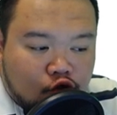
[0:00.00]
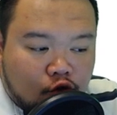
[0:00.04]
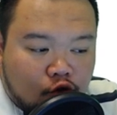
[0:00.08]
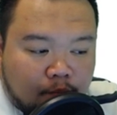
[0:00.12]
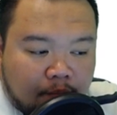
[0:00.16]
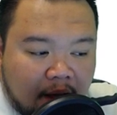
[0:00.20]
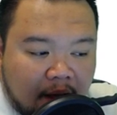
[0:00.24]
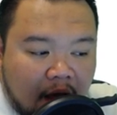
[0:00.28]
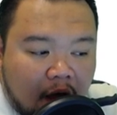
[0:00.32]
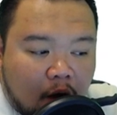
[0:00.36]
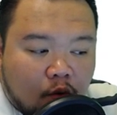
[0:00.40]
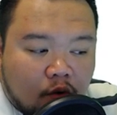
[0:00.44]
The
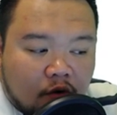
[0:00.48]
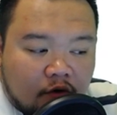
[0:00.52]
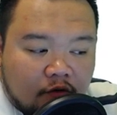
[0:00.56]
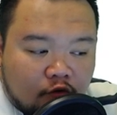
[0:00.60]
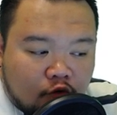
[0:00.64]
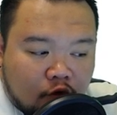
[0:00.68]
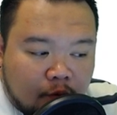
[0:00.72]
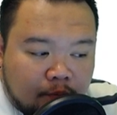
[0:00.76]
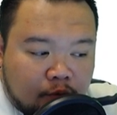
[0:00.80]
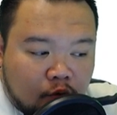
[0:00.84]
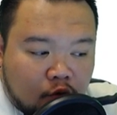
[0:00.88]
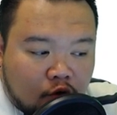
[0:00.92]
true
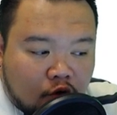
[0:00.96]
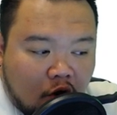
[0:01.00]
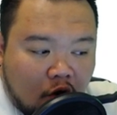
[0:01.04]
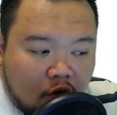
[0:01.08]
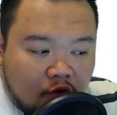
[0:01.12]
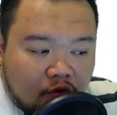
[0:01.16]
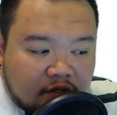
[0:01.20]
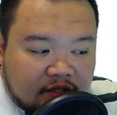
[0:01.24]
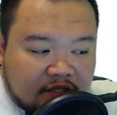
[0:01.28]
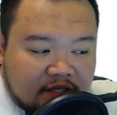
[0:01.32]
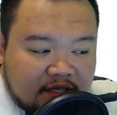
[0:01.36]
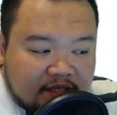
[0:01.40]
power of
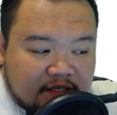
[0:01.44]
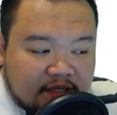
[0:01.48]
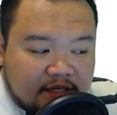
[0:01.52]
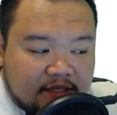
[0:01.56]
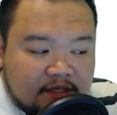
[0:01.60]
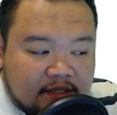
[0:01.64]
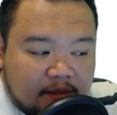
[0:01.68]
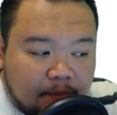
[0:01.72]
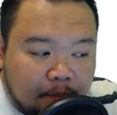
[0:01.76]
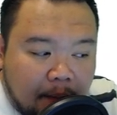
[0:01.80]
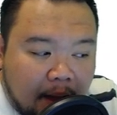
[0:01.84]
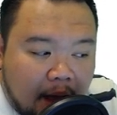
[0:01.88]

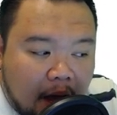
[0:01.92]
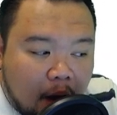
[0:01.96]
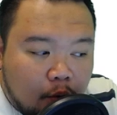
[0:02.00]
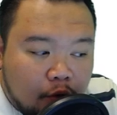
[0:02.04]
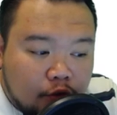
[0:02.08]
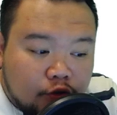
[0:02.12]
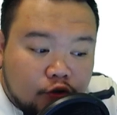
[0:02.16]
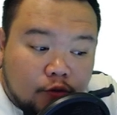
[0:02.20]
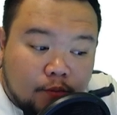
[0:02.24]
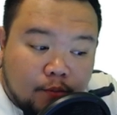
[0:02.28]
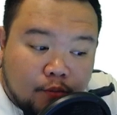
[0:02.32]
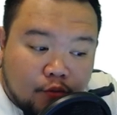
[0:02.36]
cryptocurrencies is the
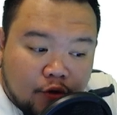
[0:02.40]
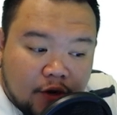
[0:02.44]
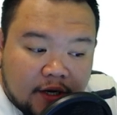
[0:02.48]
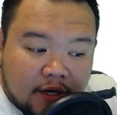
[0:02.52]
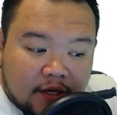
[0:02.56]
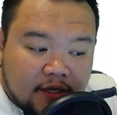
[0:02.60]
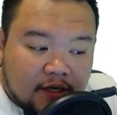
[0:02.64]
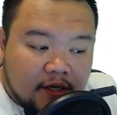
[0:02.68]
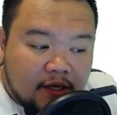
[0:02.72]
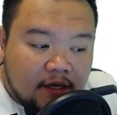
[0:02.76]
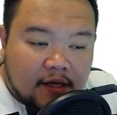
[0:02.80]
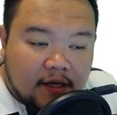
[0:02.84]
power to
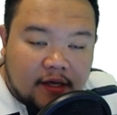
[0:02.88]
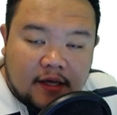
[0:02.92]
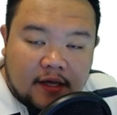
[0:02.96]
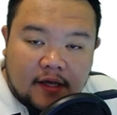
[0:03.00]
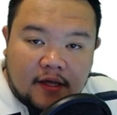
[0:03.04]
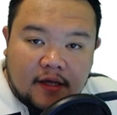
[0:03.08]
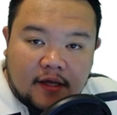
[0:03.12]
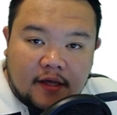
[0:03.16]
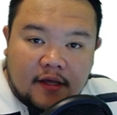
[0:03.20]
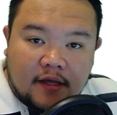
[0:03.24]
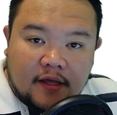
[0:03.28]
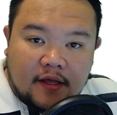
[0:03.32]
print
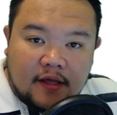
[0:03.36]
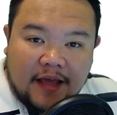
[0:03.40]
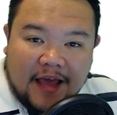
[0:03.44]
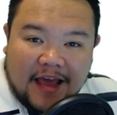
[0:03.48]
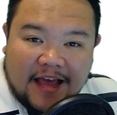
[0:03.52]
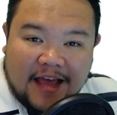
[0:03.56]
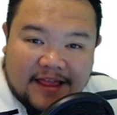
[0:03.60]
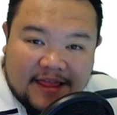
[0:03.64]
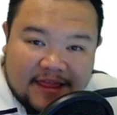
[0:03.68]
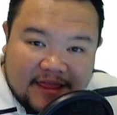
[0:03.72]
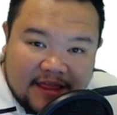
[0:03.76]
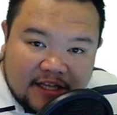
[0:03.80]

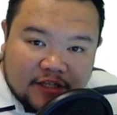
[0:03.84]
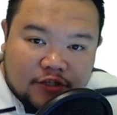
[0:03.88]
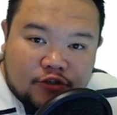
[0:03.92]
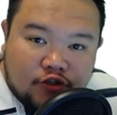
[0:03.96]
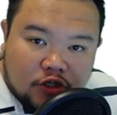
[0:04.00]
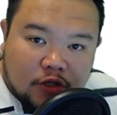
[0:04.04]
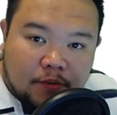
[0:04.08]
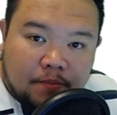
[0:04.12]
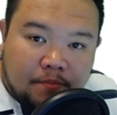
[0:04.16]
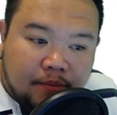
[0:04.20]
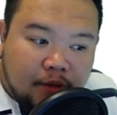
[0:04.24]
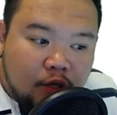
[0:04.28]

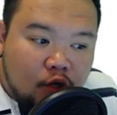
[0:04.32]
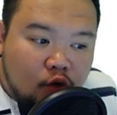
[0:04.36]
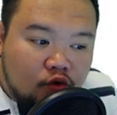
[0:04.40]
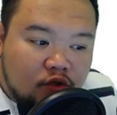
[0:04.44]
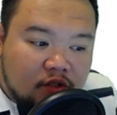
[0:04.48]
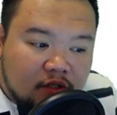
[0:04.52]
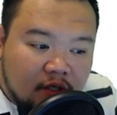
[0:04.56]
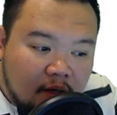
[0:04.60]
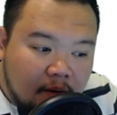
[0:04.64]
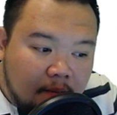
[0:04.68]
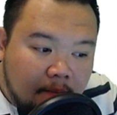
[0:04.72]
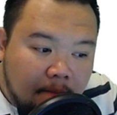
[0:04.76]
and
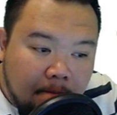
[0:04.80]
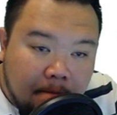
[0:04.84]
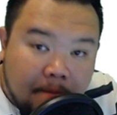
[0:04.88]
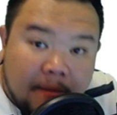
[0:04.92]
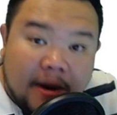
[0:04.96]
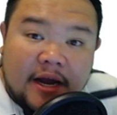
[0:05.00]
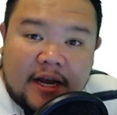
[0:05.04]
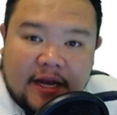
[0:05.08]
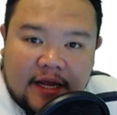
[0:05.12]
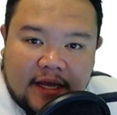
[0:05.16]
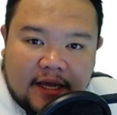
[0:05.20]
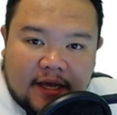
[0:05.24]
distribute
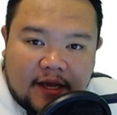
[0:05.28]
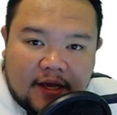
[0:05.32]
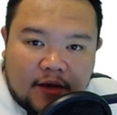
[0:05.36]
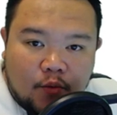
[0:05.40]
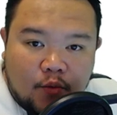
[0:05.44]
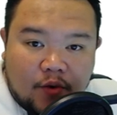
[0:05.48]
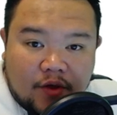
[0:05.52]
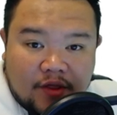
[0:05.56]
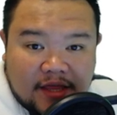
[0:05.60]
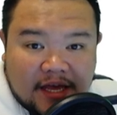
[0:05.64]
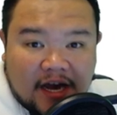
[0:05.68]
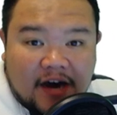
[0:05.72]

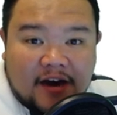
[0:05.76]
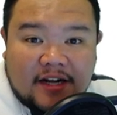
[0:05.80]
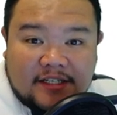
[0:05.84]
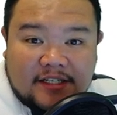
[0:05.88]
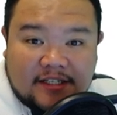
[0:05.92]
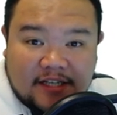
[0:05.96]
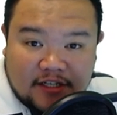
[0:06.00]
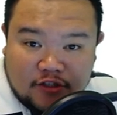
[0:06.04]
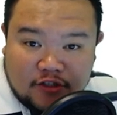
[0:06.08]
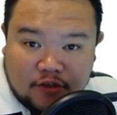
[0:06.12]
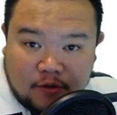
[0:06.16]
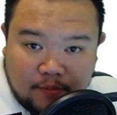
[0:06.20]
money
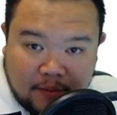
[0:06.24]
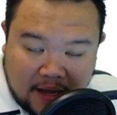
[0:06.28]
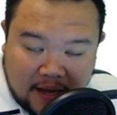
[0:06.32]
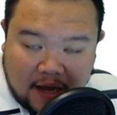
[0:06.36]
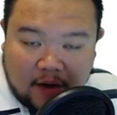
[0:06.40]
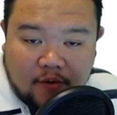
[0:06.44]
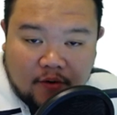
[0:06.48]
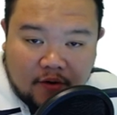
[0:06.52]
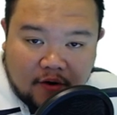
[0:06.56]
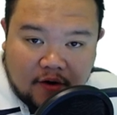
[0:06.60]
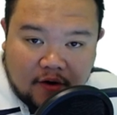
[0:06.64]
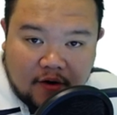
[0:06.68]
without a
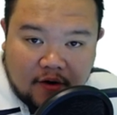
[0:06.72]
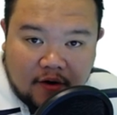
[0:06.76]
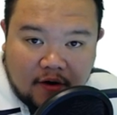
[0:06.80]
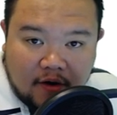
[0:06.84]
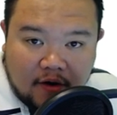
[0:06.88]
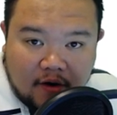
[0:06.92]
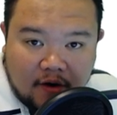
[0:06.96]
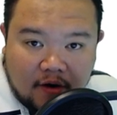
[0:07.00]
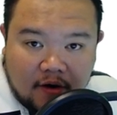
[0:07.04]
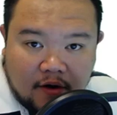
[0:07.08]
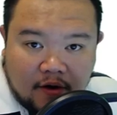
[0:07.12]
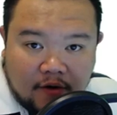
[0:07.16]
central
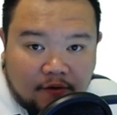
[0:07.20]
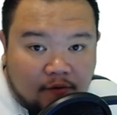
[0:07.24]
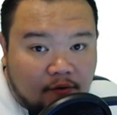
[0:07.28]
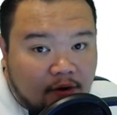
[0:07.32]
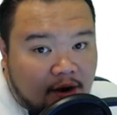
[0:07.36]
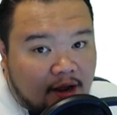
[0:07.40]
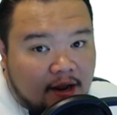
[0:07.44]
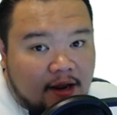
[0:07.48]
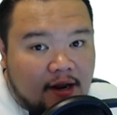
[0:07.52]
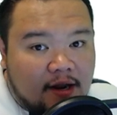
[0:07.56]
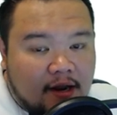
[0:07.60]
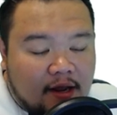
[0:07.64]
power,
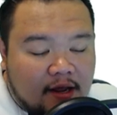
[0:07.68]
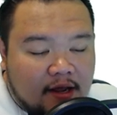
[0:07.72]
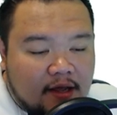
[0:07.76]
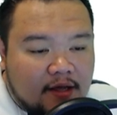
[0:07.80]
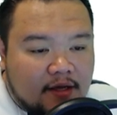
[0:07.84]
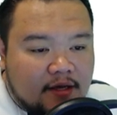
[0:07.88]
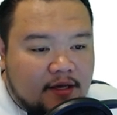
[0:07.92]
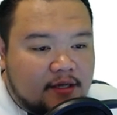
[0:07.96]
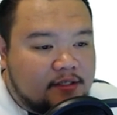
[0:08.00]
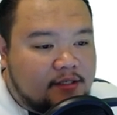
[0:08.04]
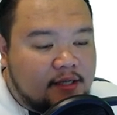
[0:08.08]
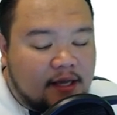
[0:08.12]

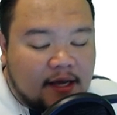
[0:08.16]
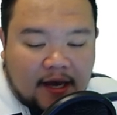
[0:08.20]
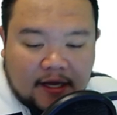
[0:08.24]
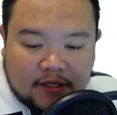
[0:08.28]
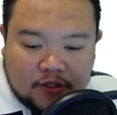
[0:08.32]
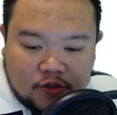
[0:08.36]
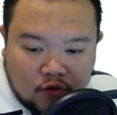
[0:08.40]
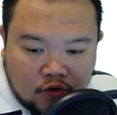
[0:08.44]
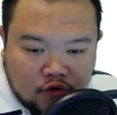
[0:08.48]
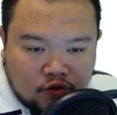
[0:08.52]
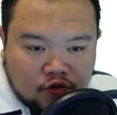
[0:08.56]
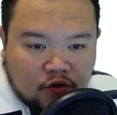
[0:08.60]
right?
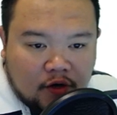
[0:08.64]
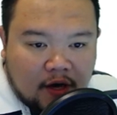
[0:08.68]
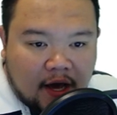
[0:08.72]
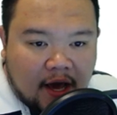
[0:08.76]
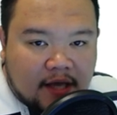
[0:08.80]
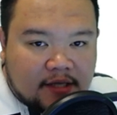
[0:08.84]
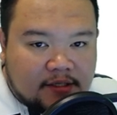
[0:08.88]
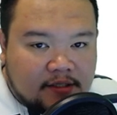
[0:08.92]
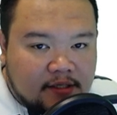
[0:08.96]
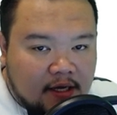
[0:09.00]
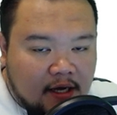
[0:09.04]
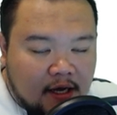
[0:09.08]
Because like I
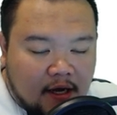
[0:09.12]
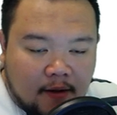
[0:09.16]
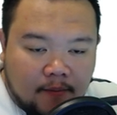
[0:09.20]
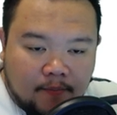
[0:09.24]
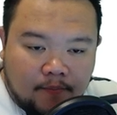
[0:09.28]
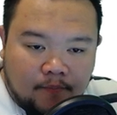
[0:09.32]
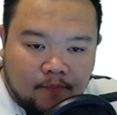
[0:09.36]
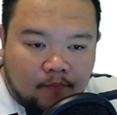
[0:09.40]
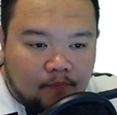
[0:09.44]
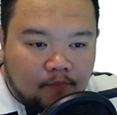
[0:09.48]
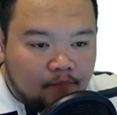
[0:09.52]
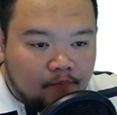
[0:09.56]
told you guys,
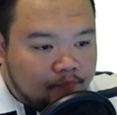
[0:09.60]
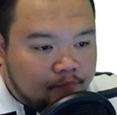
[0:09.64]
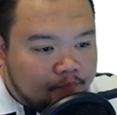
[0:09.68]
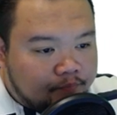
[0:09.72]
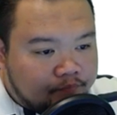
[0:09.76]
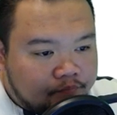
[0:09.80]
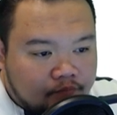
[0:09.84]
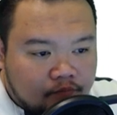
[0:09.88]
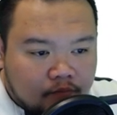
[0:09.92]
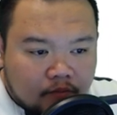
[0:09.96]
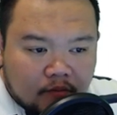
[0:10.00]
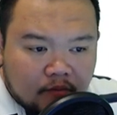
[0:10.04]
um,